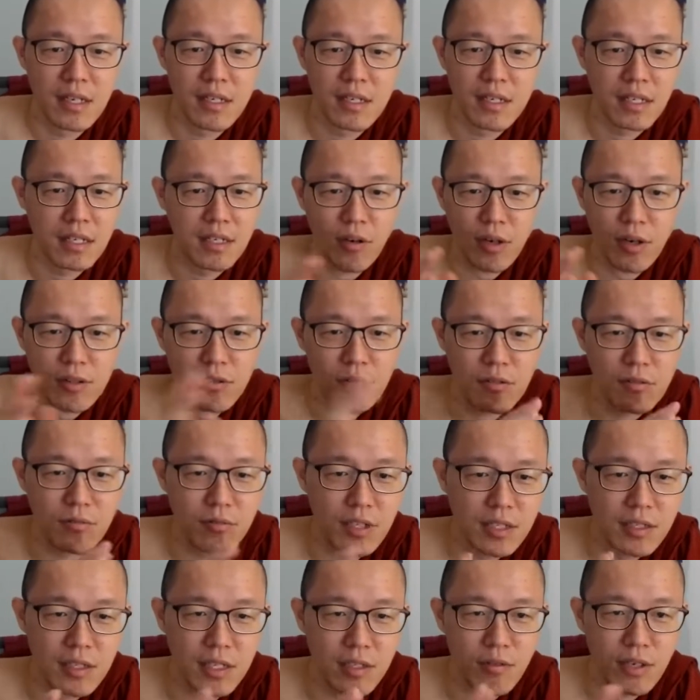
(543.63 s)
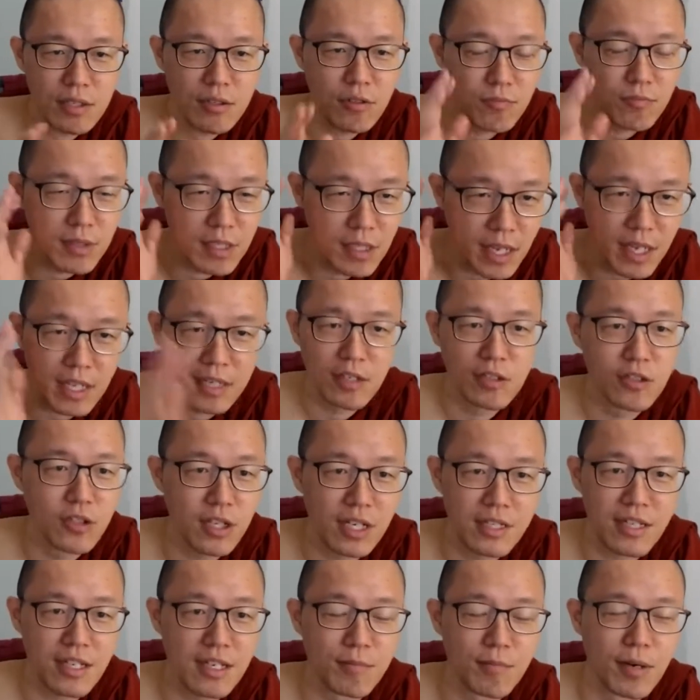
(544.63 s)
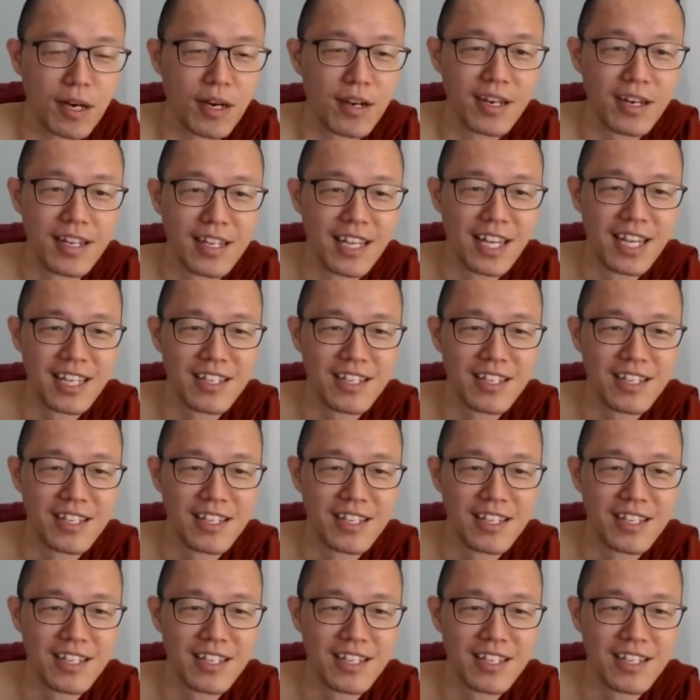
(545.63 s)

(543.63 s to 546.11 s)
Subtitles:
They want to be energetic about it.